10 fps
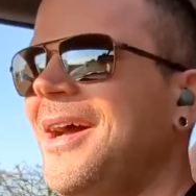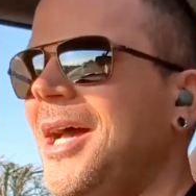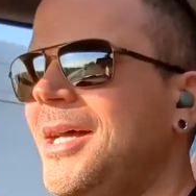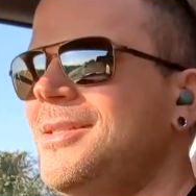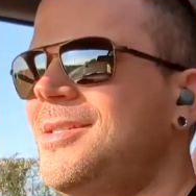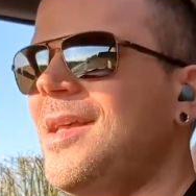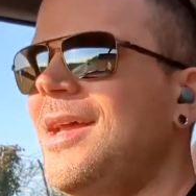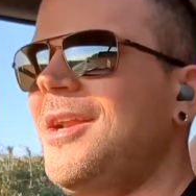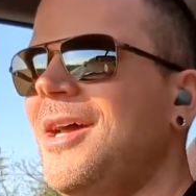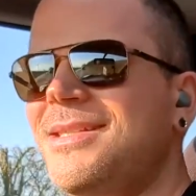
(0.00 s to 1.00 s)
and
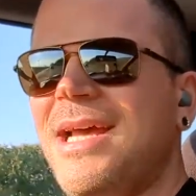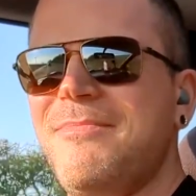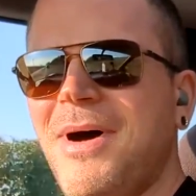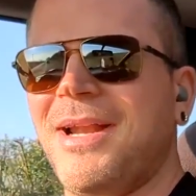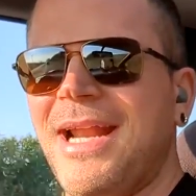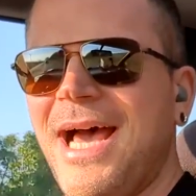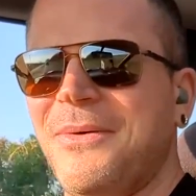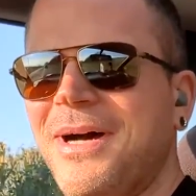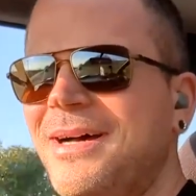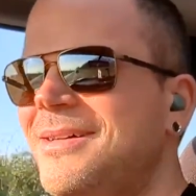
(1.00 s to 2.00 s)
stayed like 10 miles an
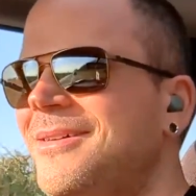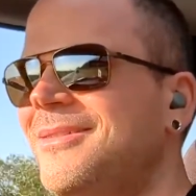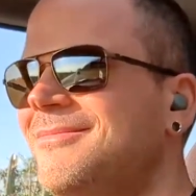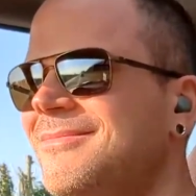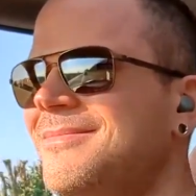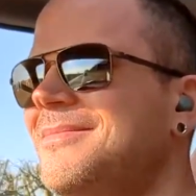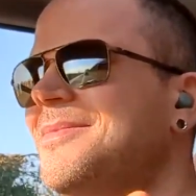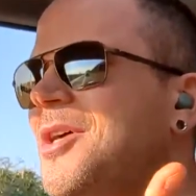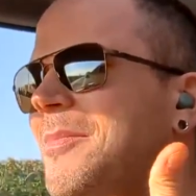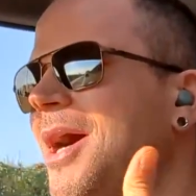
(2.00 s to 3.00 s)
hour.
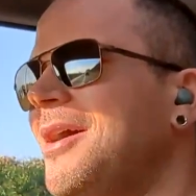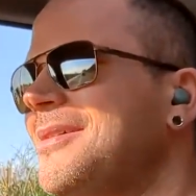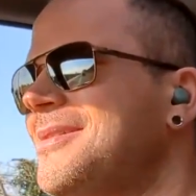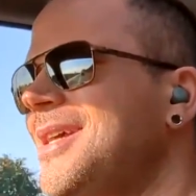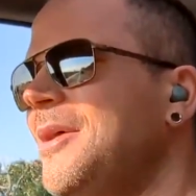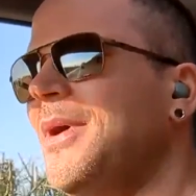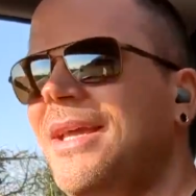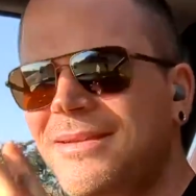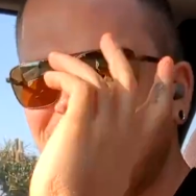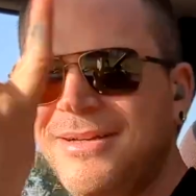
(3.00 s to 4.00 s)
Top marks. Anyway,
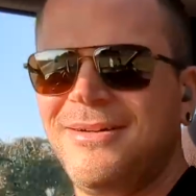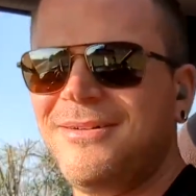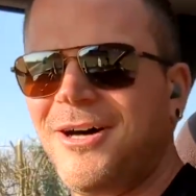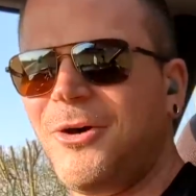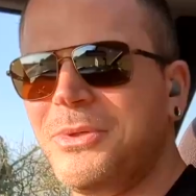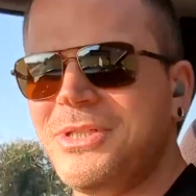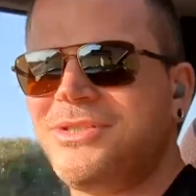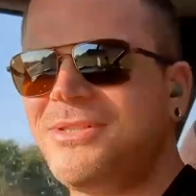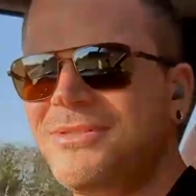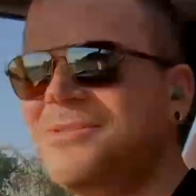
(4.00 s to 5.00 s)

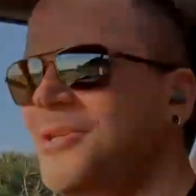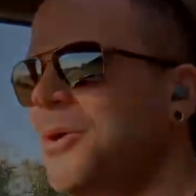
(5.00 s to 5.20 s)
onwards to